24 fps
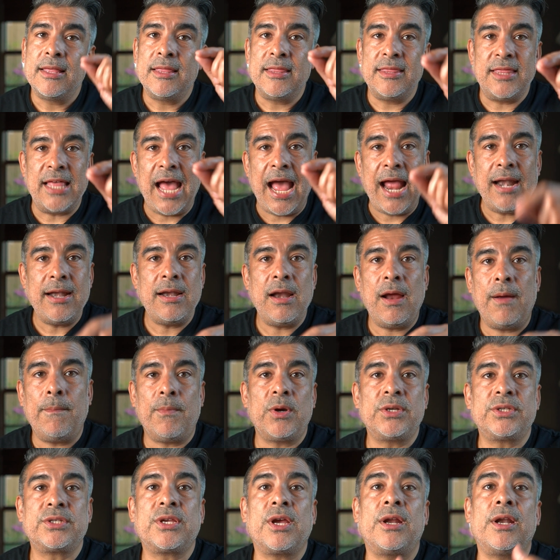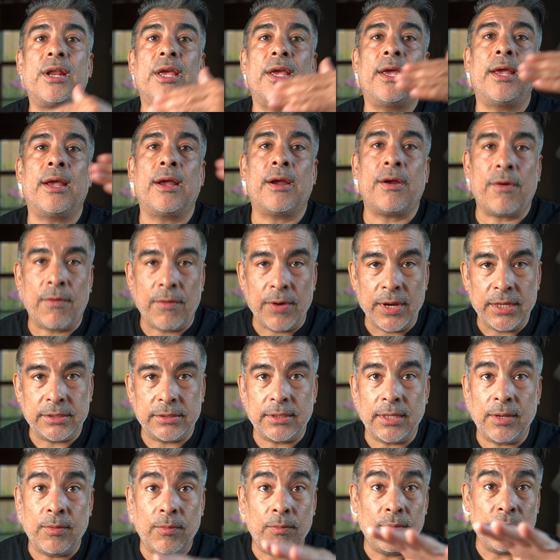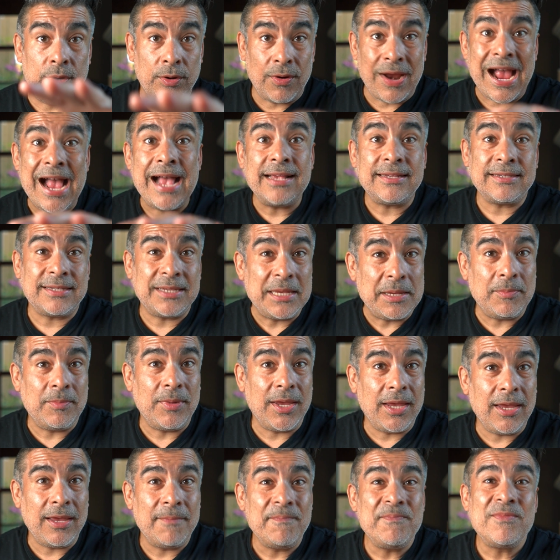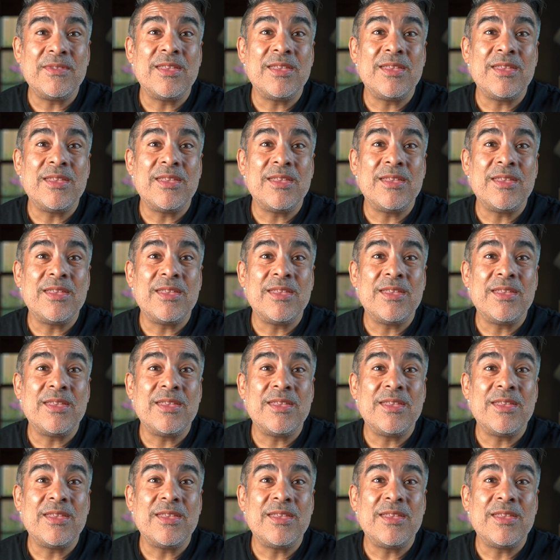That number is going to increase. And you're asking me,